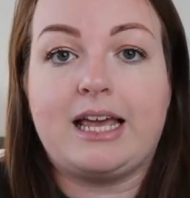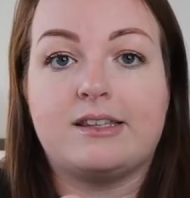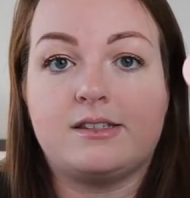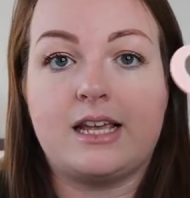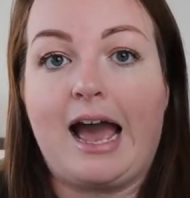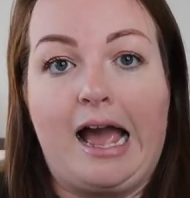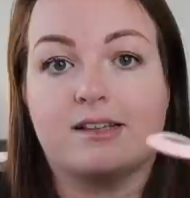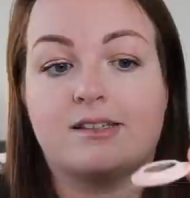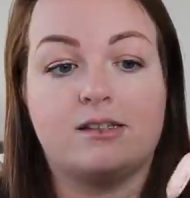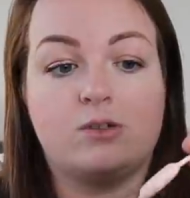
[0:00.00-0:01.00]
It
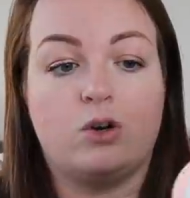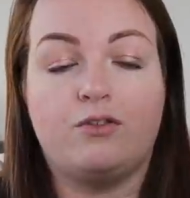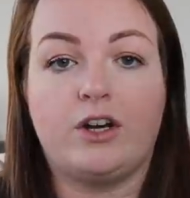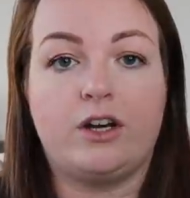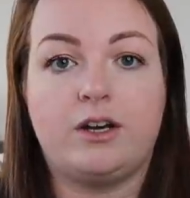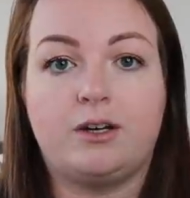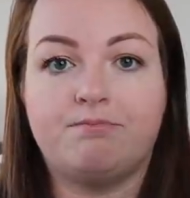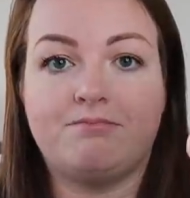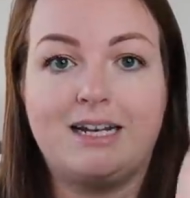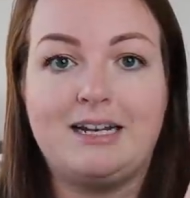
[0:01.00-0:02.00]
acts as sort of
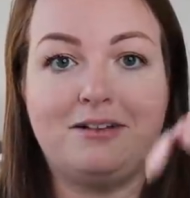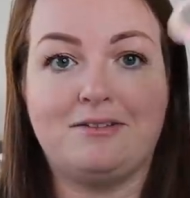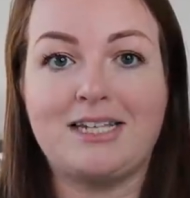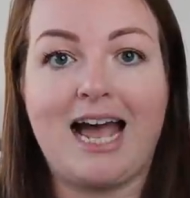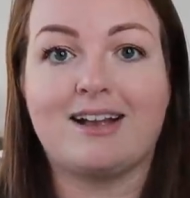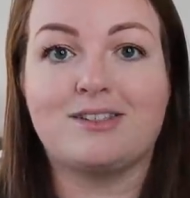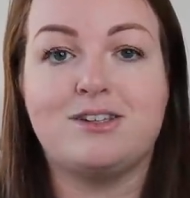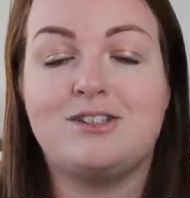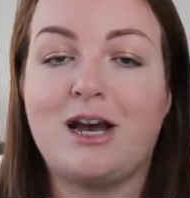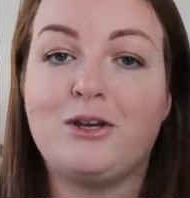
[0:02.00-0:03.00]
a little tag
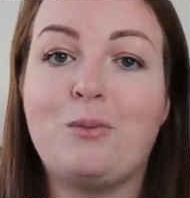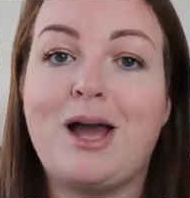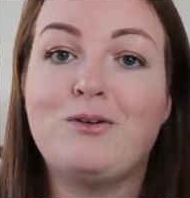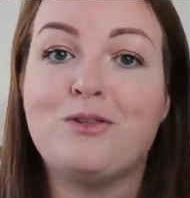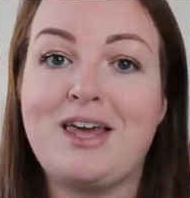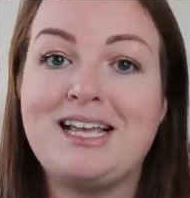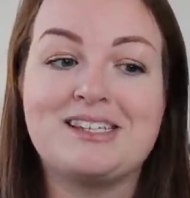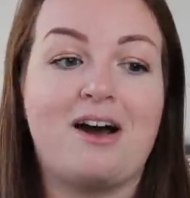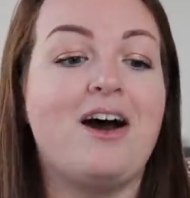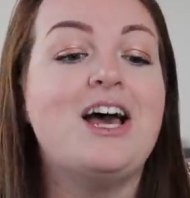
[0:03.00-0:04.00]
to tell you where your
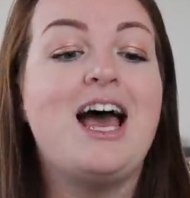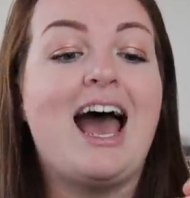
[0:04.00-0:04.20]
things are.